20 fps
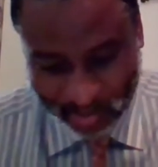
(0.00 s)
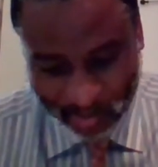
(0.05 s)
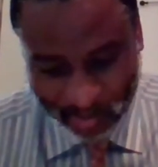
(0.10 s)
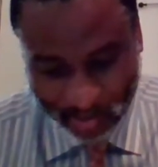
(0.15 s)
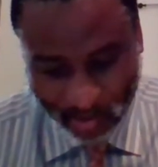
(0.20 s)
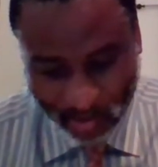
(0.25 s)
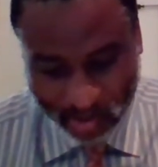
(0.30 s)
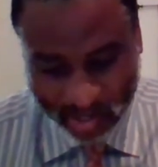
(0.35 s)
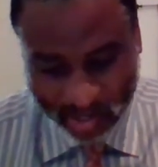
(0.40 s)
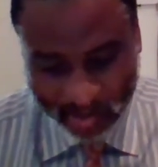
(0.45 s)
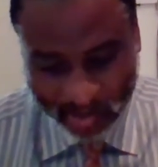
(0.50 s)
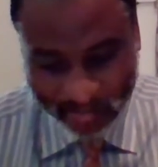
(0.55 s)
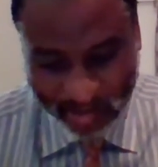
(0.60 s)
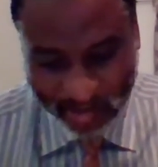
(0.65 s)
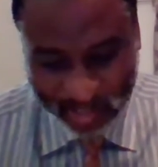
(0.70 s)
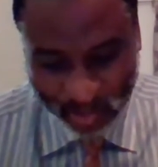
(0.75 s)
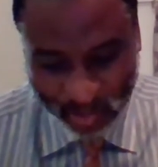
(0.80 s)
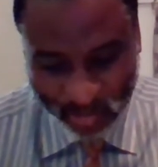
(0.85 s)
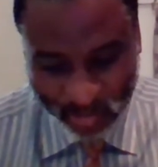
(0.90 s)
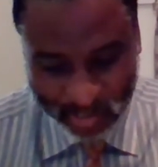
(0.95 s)
on
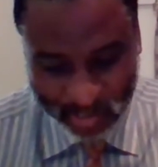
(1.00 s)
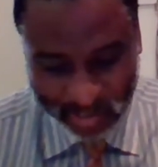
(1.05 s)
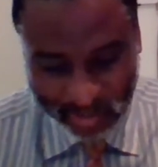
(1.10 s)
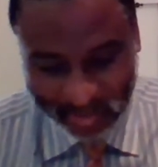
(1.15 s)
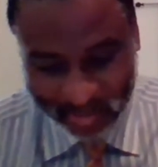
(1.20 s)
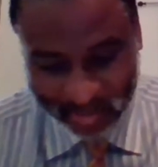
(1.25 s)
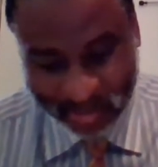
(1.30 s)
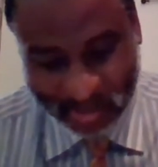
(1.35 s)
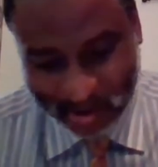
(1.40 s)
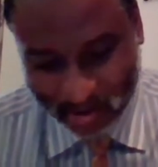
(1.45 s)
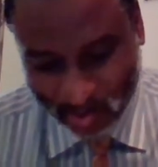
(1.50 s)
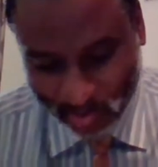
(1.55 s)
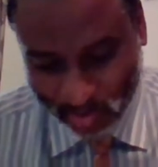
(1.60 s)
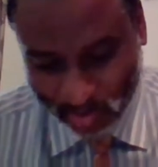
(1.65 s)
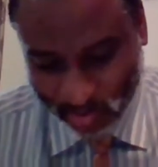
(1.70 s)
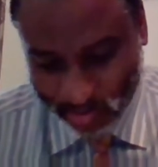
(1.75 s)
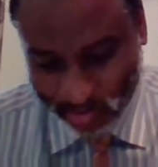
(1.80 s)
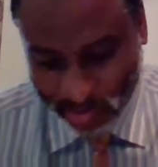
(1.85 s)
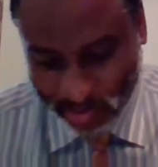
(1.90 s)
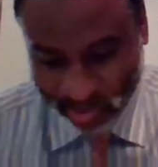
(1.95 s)
investments that are
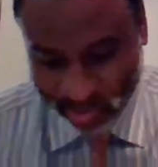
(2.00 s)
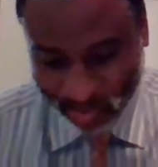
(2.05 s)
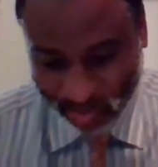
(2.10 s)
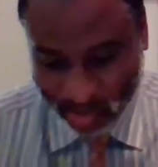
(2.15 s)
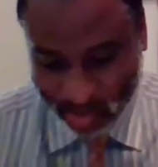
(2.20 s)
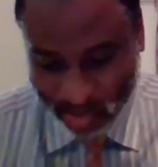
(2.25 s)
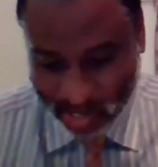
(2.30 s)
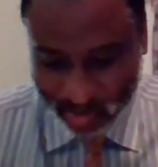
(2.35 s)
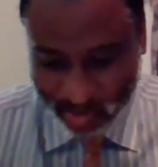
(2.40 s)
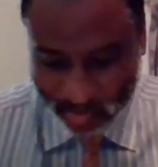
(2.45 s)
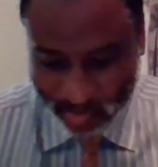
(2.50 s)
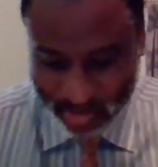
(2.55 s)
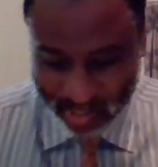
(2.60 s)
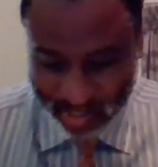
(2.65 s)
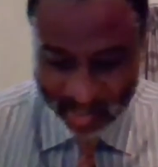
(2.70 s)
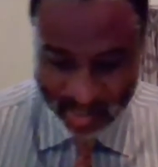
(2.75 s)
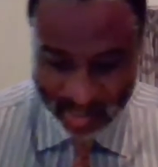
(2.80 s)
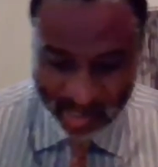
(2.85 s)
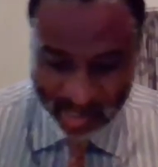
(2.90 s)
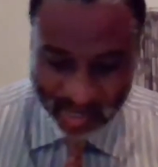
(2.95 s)
contributing to
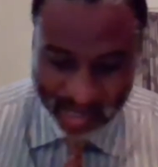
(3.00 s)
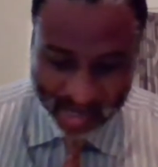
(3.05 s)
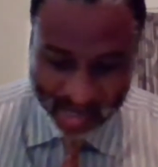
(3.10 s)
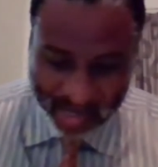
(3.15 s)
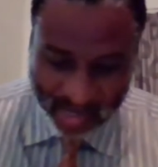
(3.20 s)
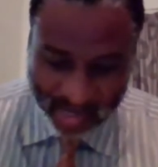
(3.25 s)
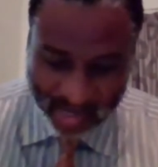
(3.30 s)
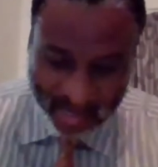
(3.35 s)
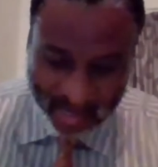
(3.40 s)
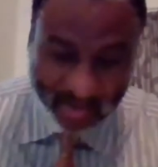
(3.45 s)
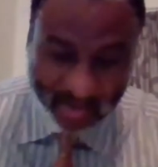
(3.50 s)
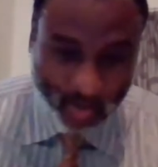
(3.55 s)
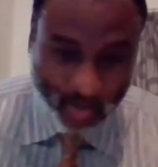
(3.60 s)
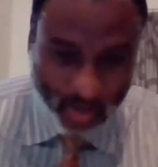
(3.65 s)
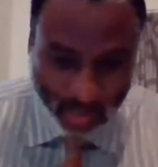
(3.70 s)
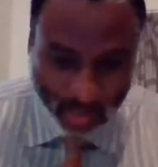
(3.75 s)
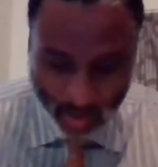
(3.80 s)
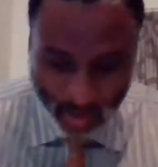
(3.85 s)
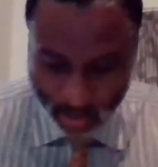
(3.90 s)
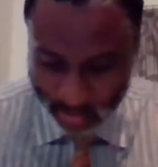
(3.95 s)
Hydromet,
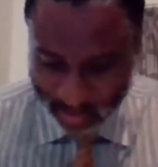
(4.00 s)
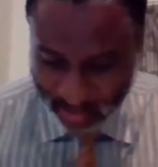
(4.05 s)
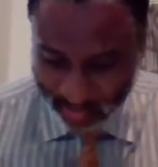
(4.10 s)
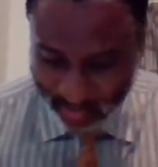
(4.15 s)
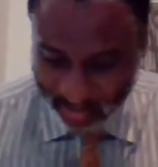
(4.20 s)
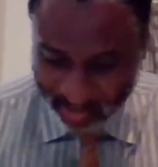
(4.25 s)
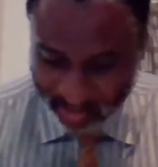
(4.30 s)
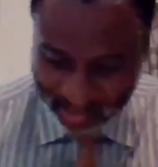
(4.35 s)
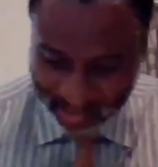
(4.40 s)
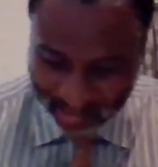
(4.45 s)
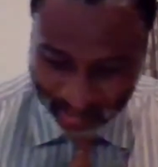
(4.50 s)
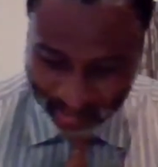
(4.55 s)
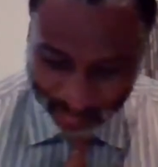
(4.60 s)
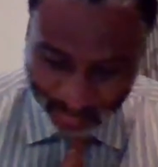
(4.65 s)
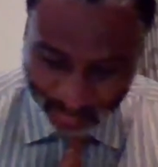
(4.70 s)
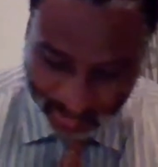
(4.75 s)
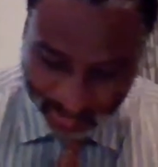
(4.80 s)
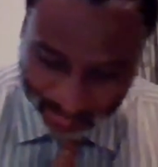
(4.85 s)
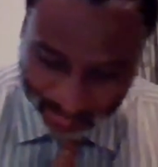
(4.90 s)
including observing systems.